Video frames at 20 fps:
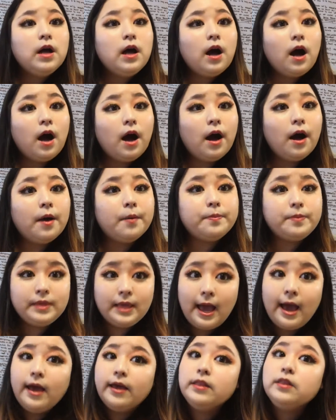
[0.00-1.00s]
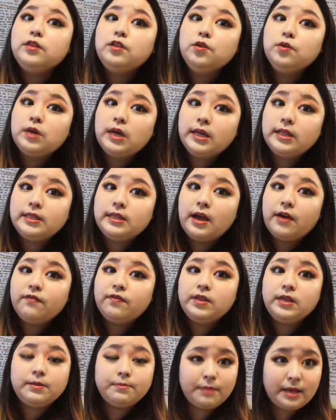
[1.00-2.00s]
Yeah, you can
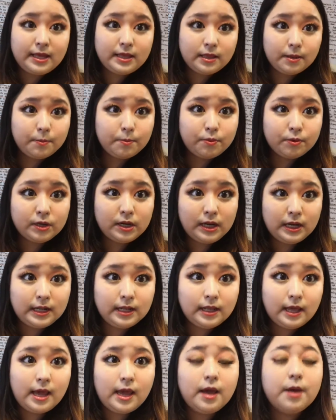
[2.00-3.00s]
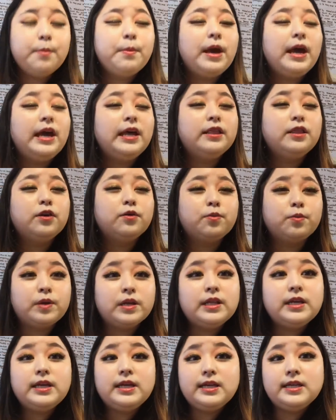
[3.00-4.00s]
definitely make them pretty glam, and they're
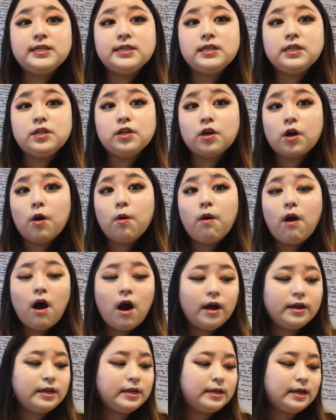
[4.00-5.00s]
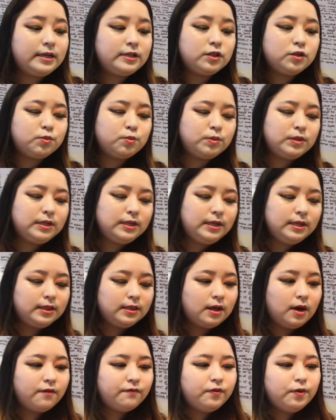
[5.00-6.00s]
really easy to go on, and I just really
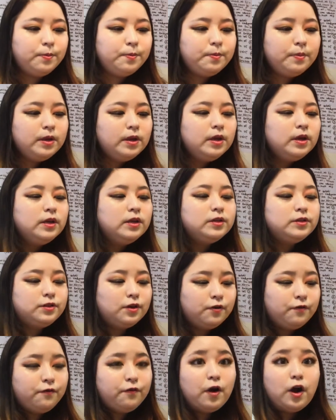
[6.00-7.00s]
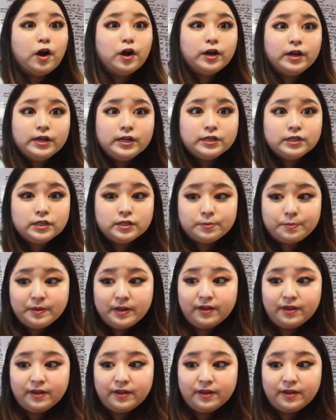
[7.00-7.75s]
love them so far. It's just been a